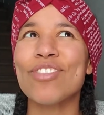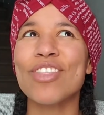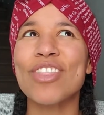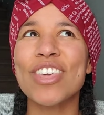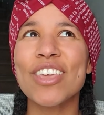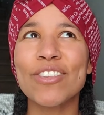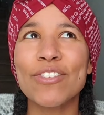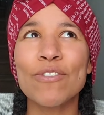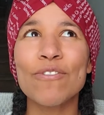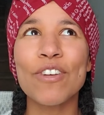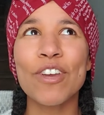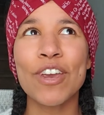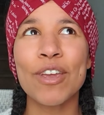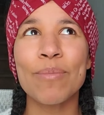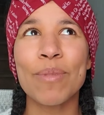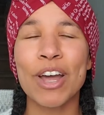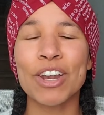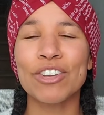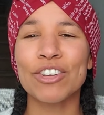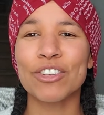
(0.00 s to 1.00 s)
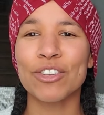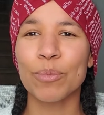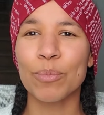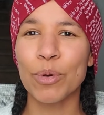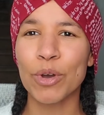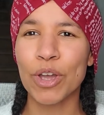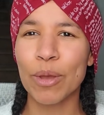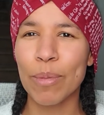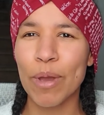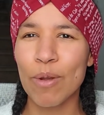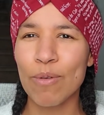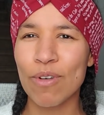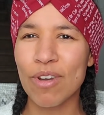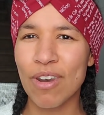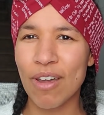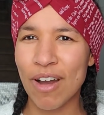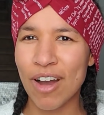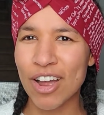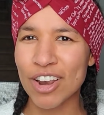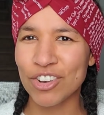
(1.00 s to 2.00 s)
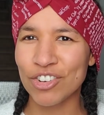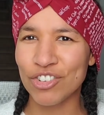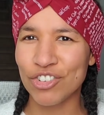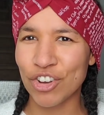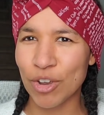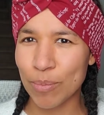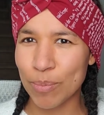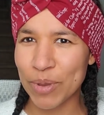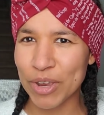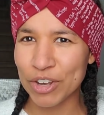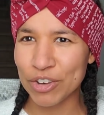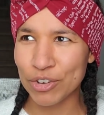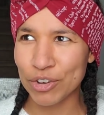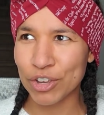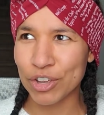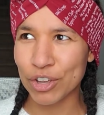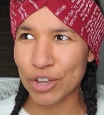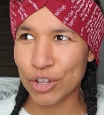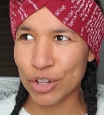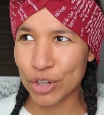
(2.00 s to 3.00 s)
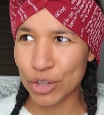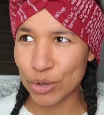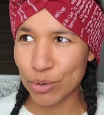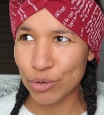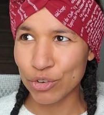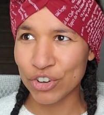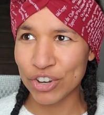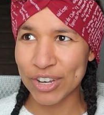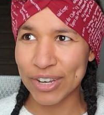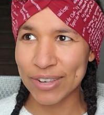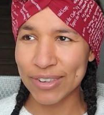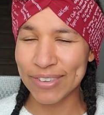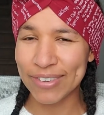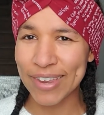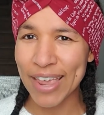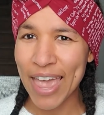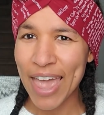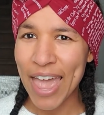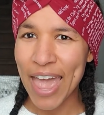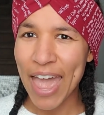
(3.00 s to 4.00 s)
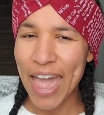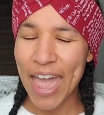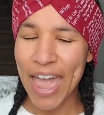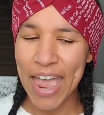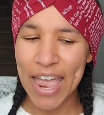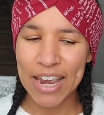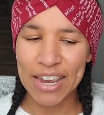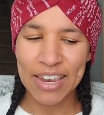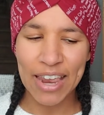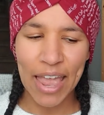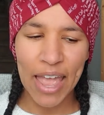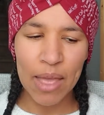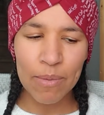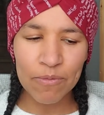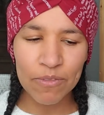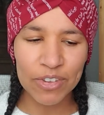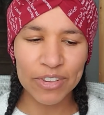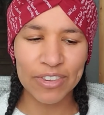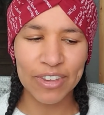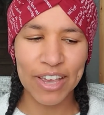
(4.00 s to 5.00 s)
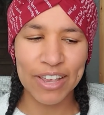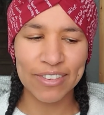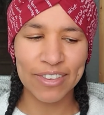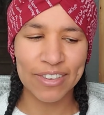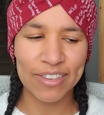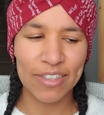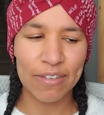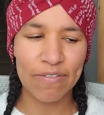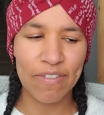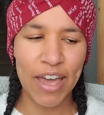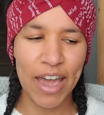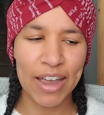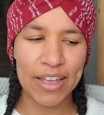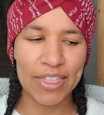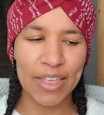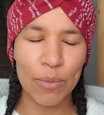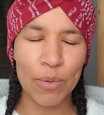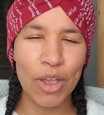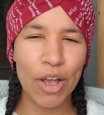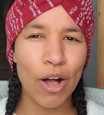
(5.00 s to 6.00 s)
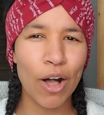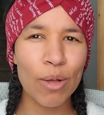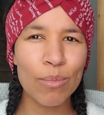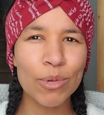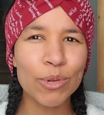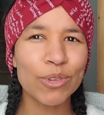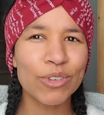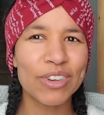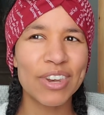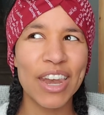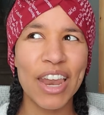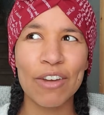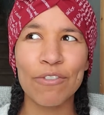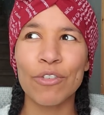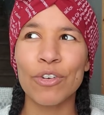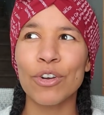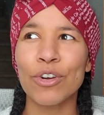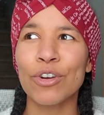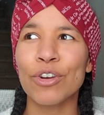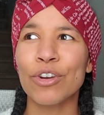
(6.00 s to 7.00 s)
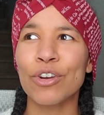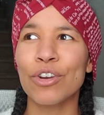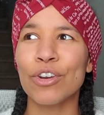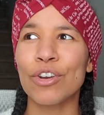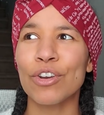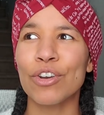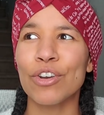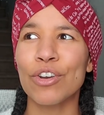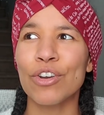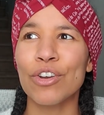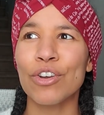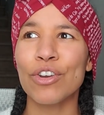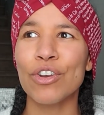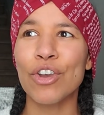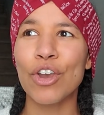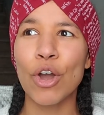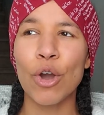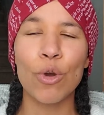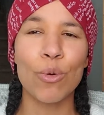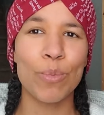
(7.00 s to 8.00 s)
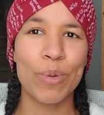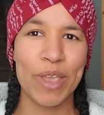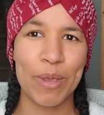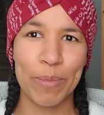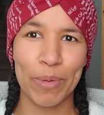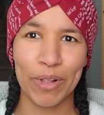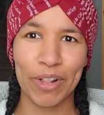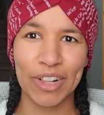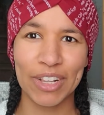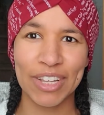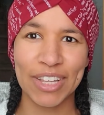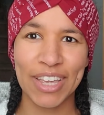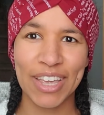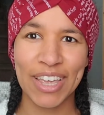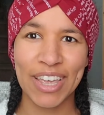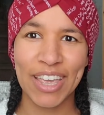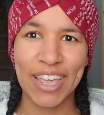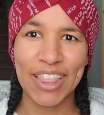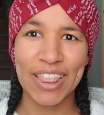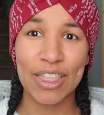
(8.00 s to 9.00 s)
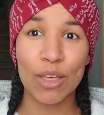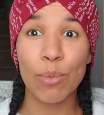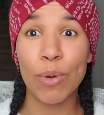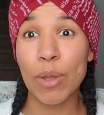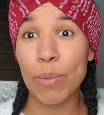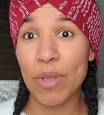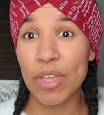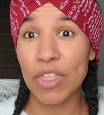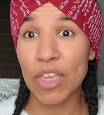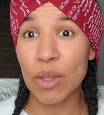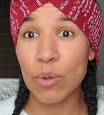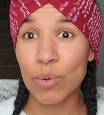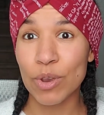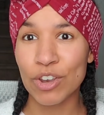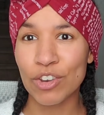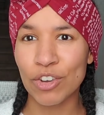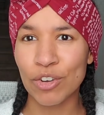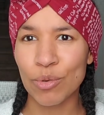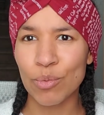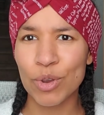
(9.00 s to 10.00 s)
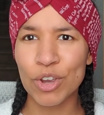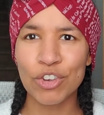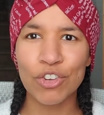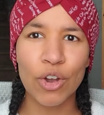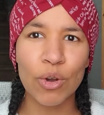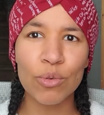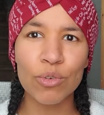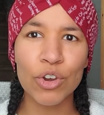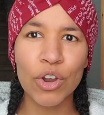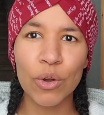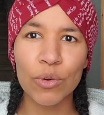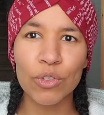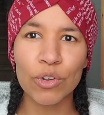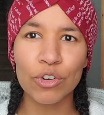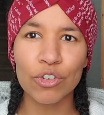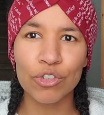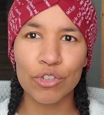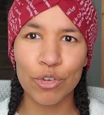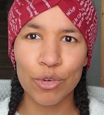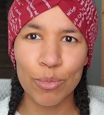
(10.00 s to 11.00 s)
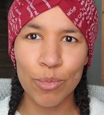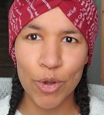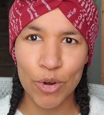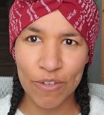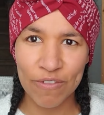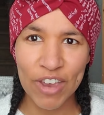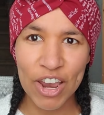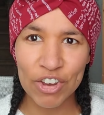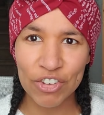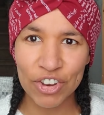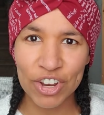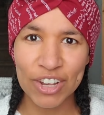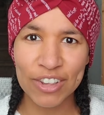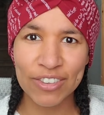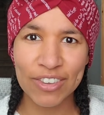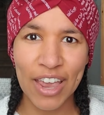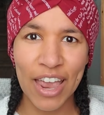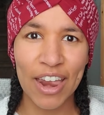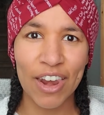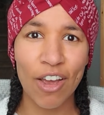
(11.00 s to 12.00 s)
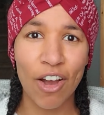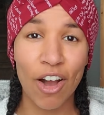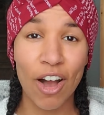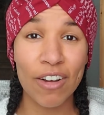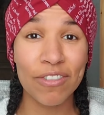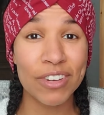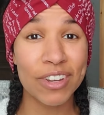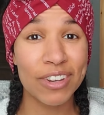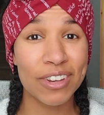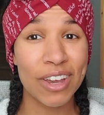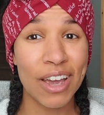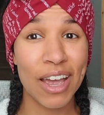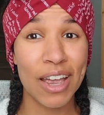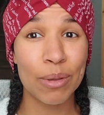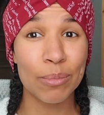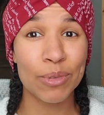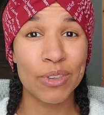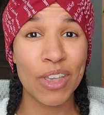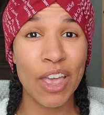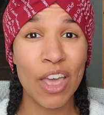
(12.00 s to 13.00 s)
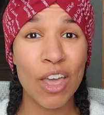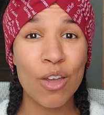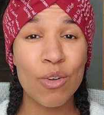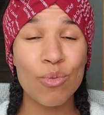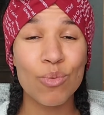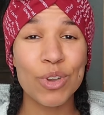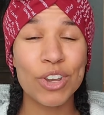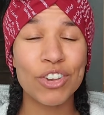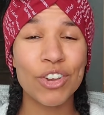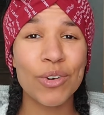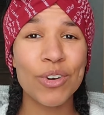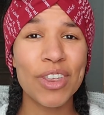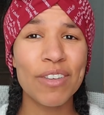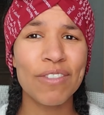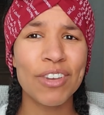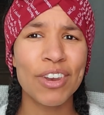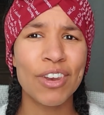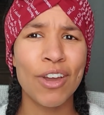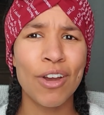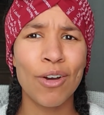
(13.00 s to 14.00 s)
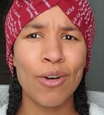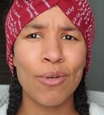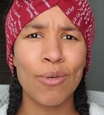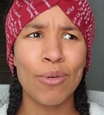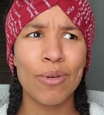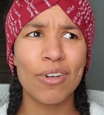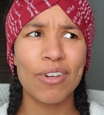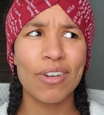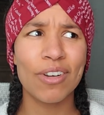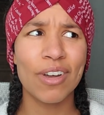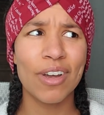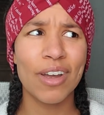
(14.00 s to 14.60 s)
This very much is a book about not jumping to conclusions, and emphasizes the fact that we almost never know people the way we think we do. We don't know their true motivations, and oftentimes we don't even know